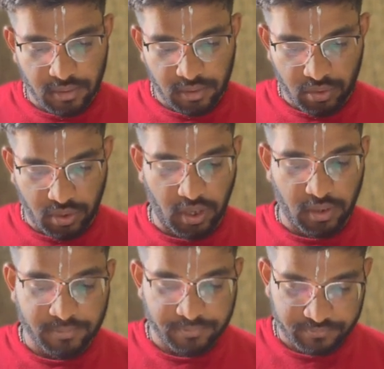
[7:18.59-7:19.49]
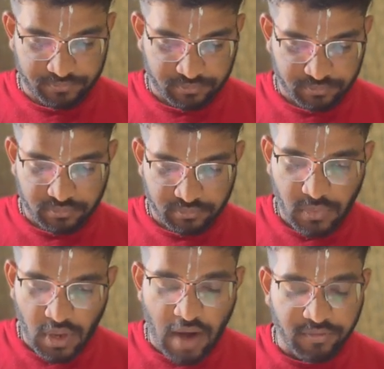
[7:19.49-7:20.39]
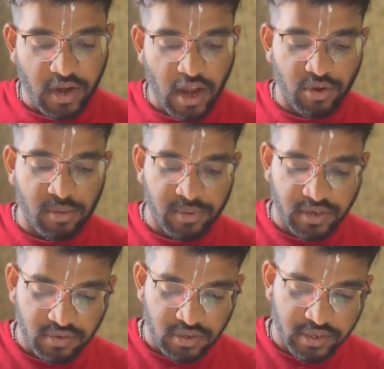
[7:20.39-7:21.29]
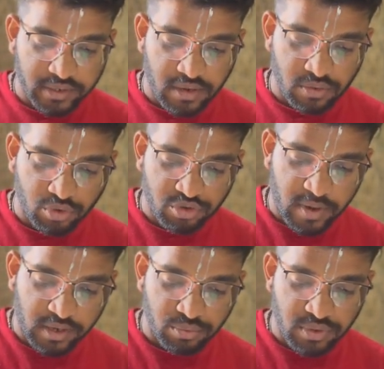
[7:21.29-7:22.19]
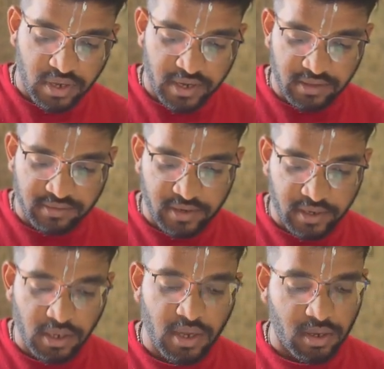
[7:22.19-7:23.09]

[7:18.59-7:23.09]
Okay, after IO completion it can goes back to the ready state,